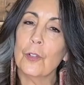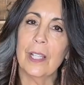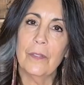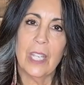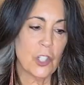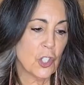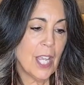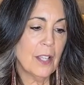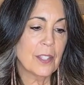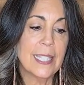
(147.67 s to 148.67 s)
Olivia
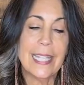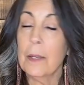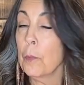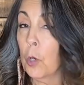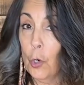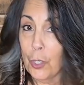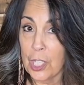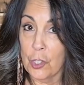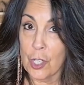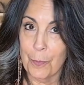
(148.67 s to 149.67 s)
Shell's denim
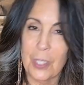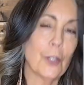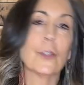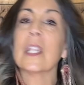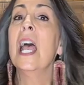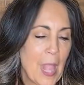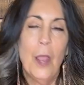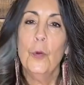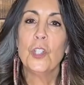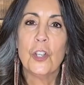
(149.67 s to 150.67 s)
corset jumpsuit,
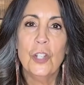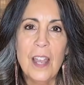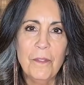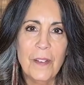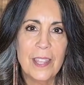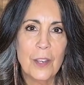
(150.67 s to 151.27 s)
which I could not find the